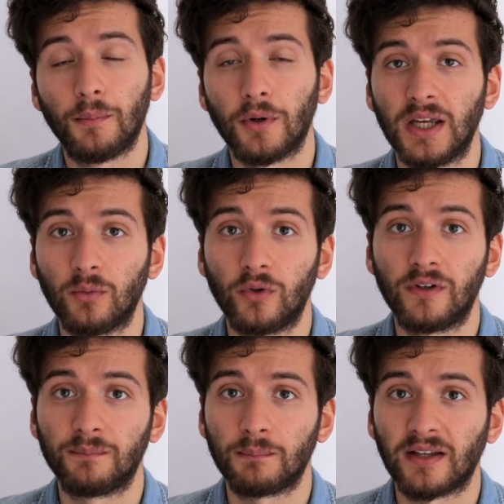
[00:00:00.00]
but it would
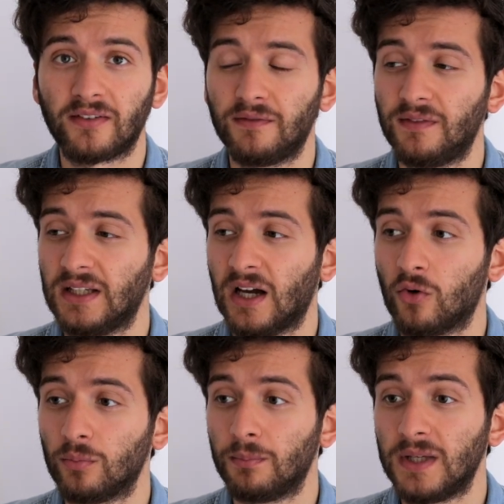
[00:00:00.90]
have massively
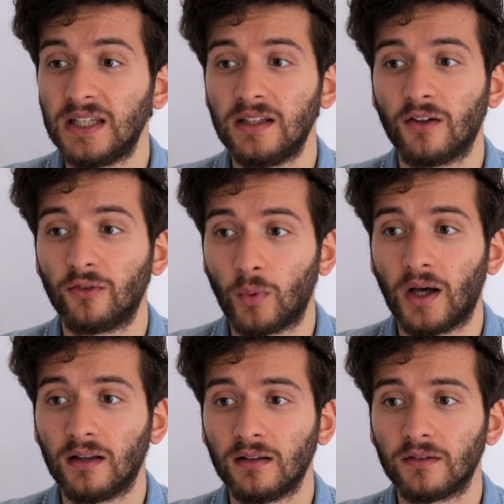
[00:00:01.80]
helped me as
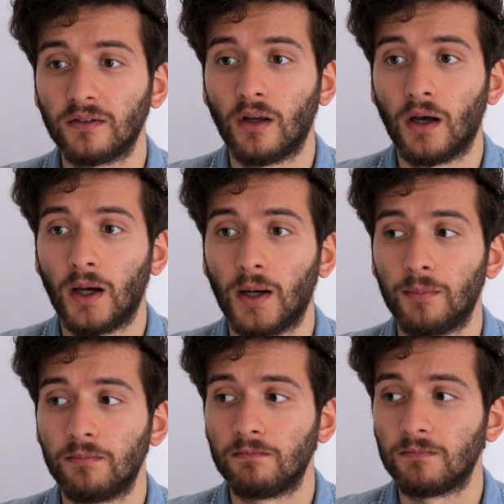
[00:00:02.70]
well,
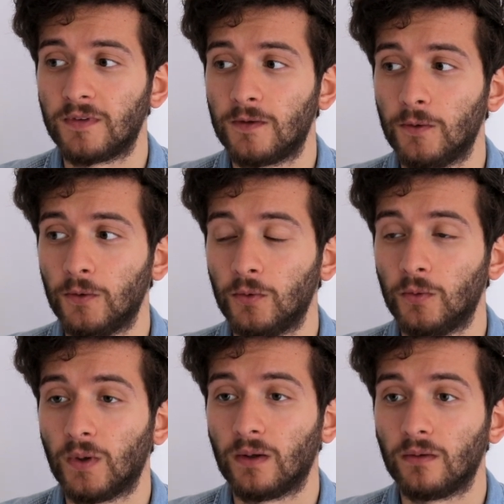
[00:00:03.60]
um,
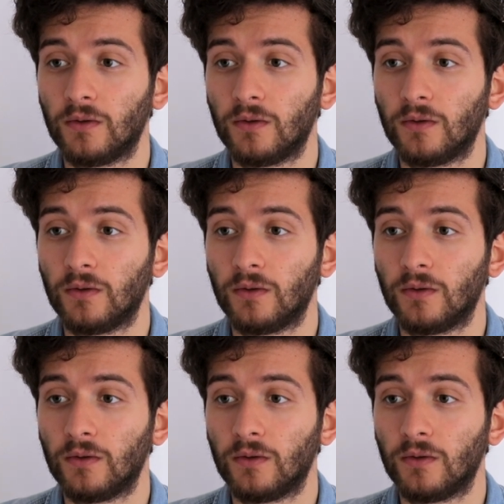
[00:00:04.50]
to